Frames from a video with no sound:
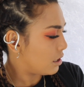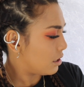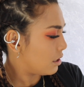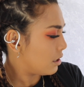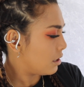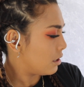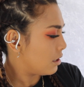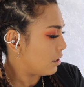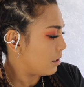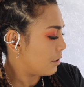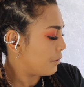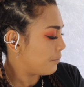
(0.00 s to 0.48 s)

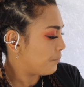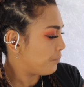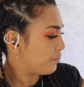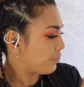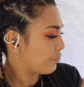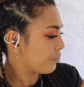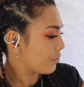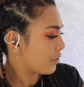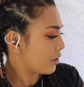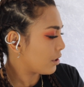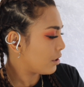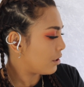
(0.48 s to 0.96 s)

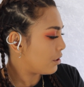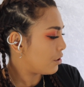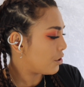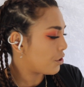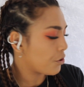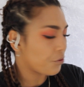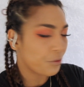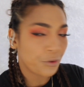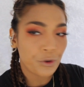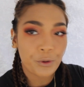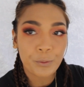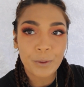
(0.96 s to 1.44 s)
Aruba
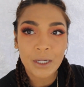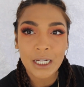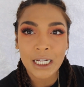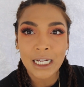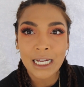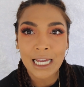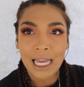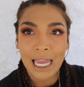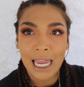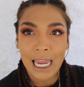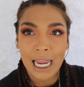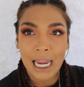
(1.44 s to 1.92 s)

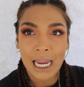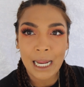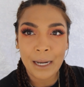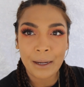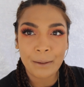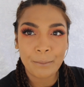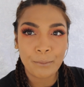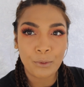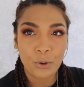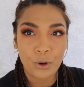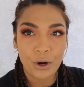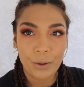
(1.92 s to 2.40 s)

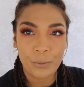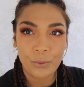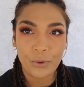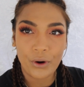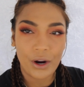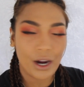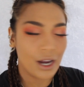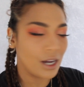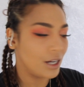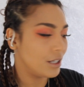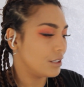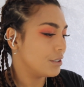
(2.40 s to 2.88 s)
and Bora
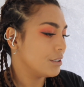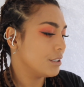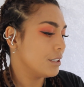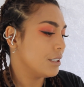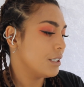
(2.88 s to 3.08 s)
Bora.